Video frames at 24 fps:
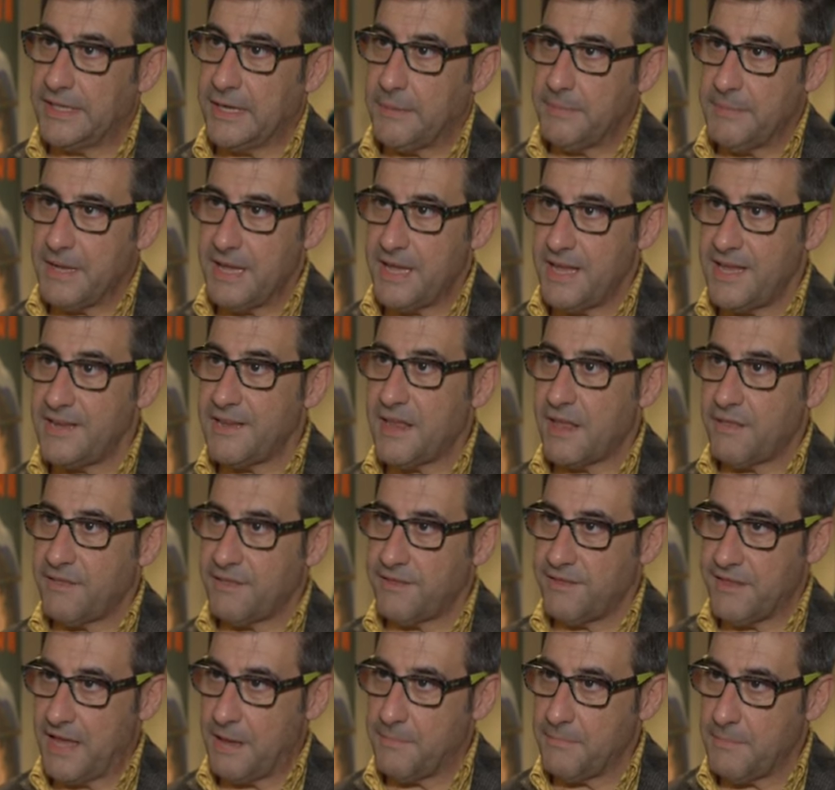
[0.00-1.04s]
had a theme
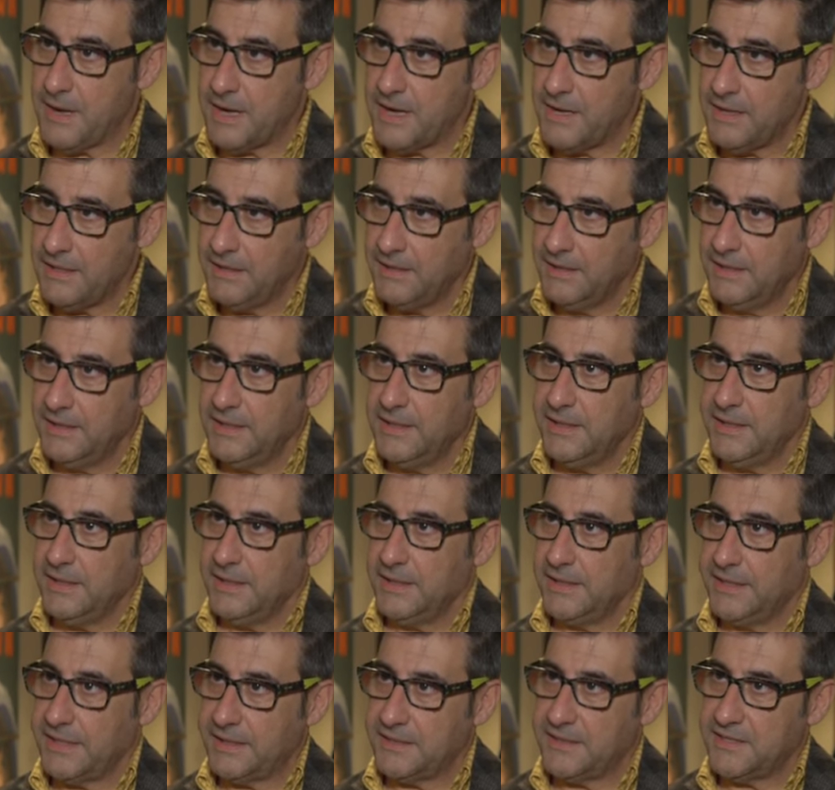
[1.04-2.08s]
for the films of the
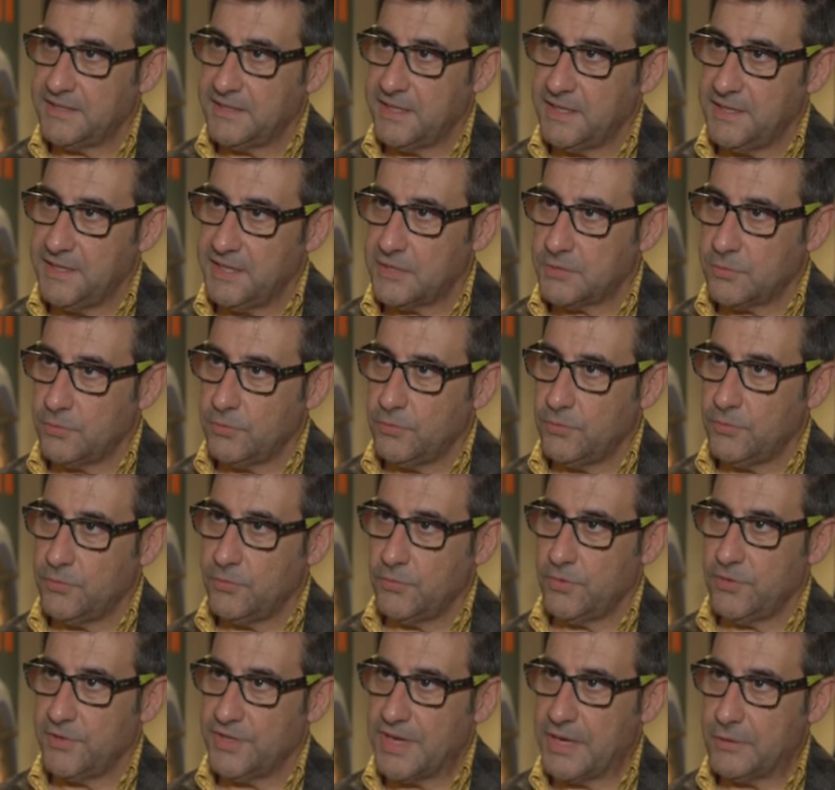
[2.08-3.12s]
international competition
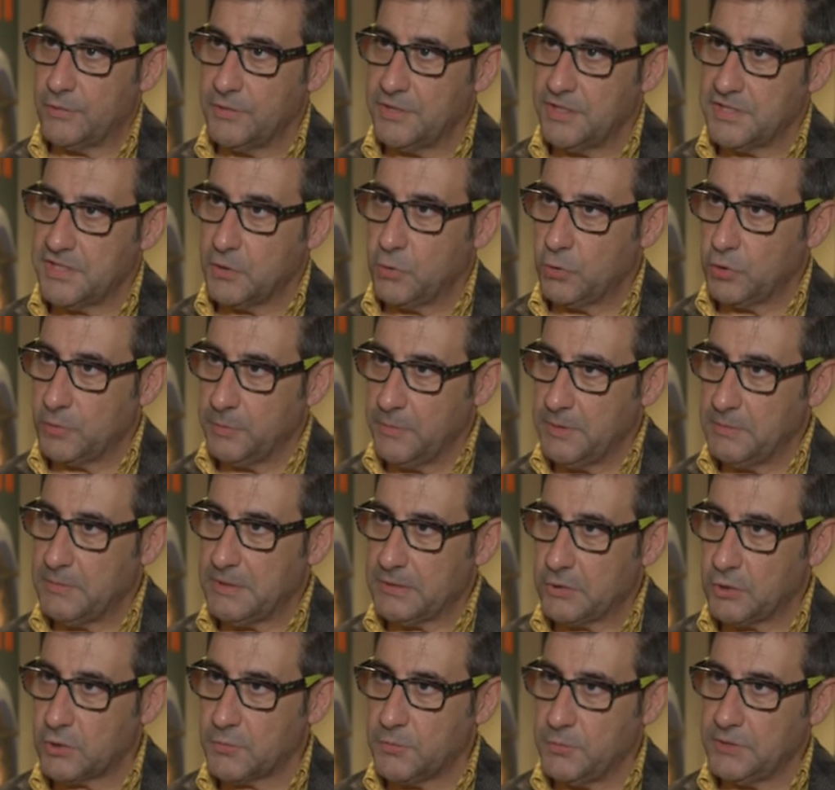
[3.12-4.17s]
program that was
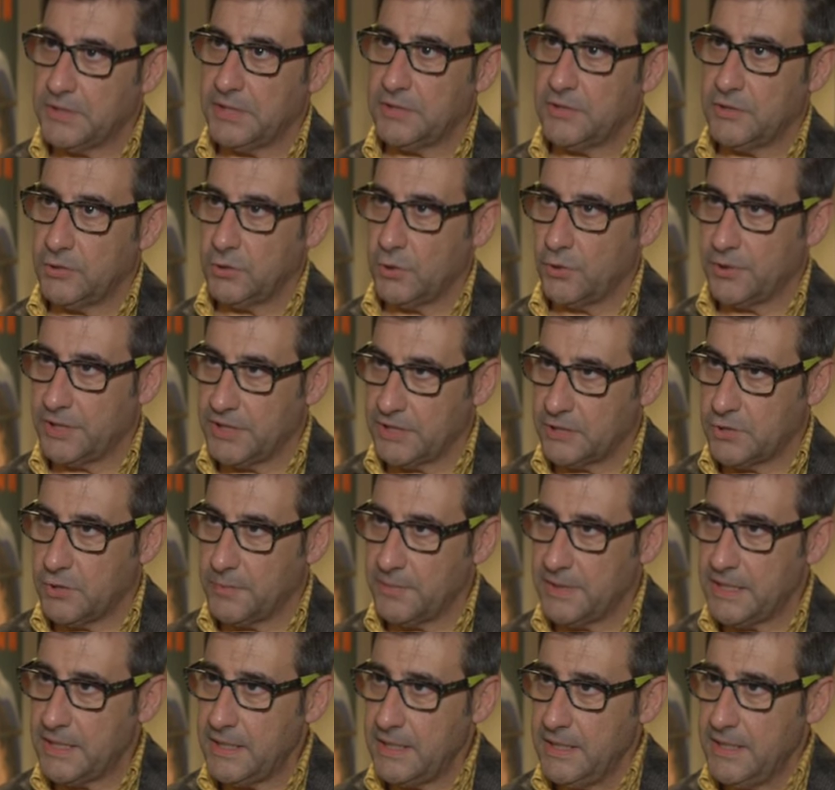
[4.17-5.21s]
taking roots.
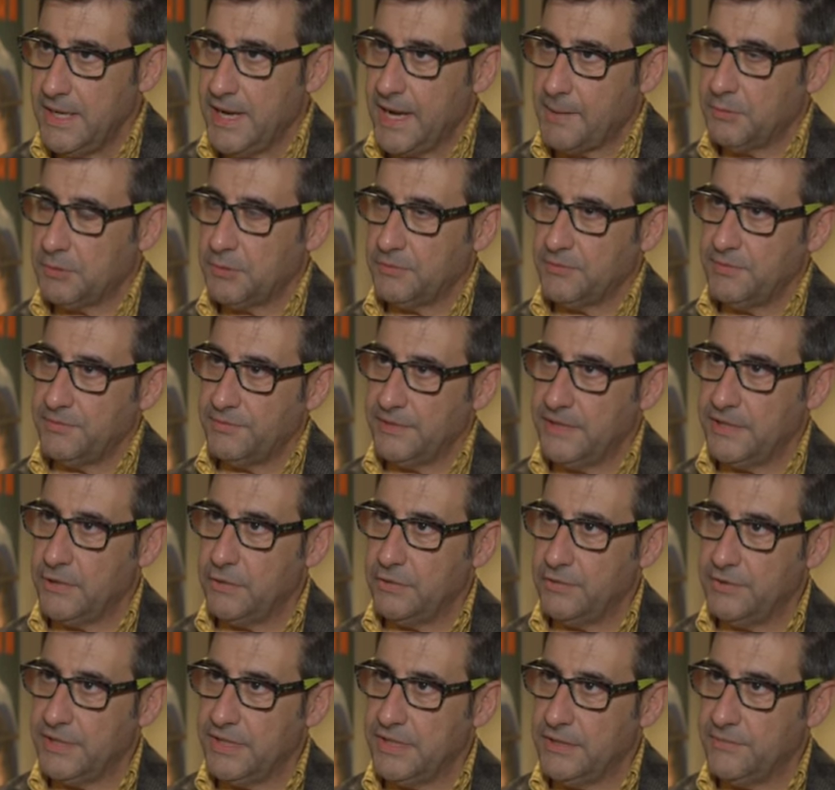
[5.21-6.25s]
This notion
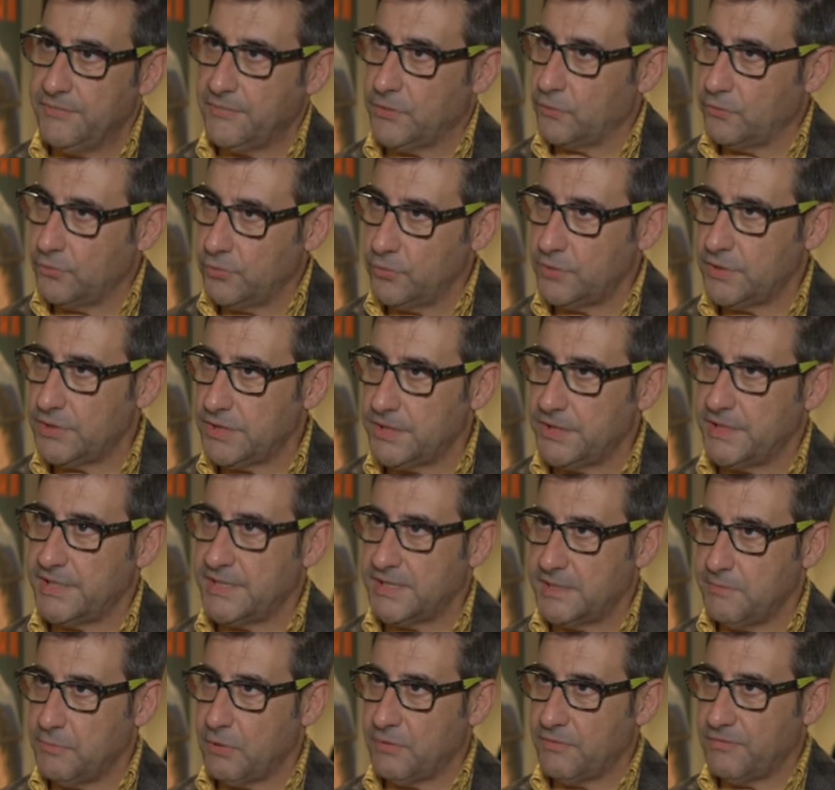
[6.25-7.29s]
comes from Simone Veil's
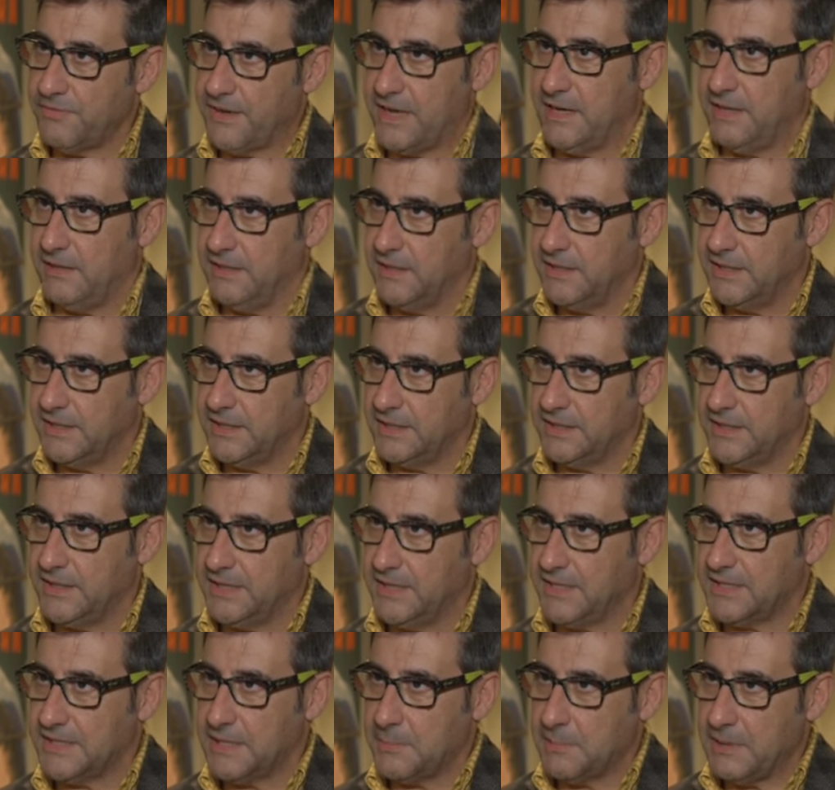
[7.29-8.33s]
book, The Need for
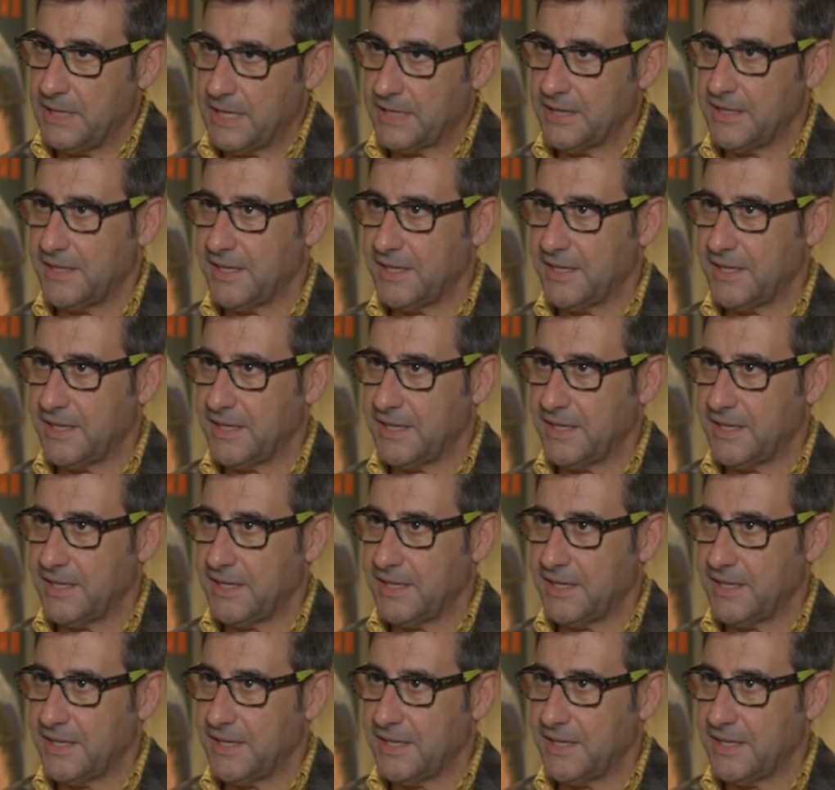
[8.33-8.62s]
Roots.